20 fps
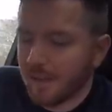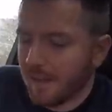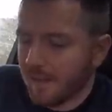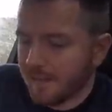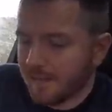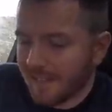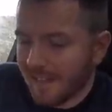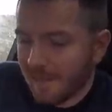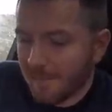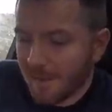
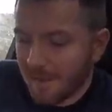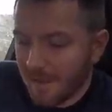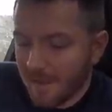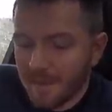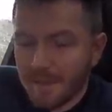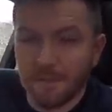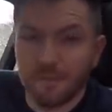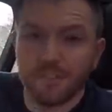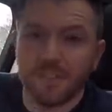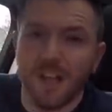telling me
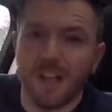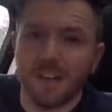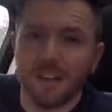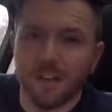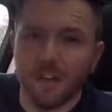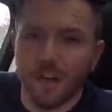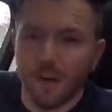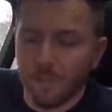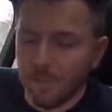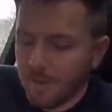that they've signed
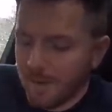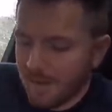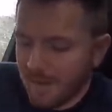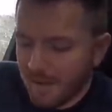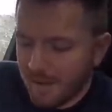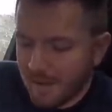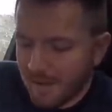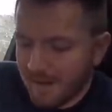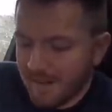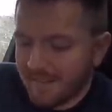up
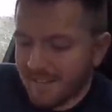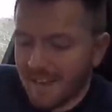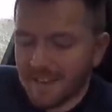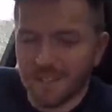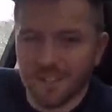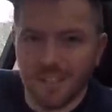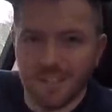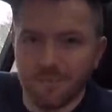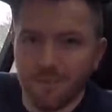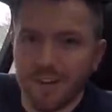and it's
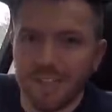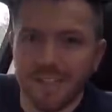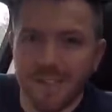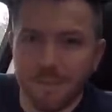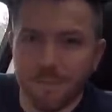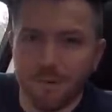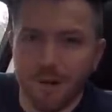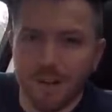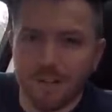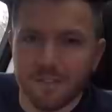actually really
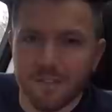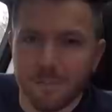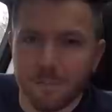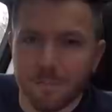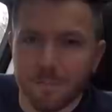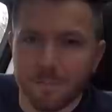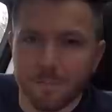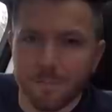impressed them.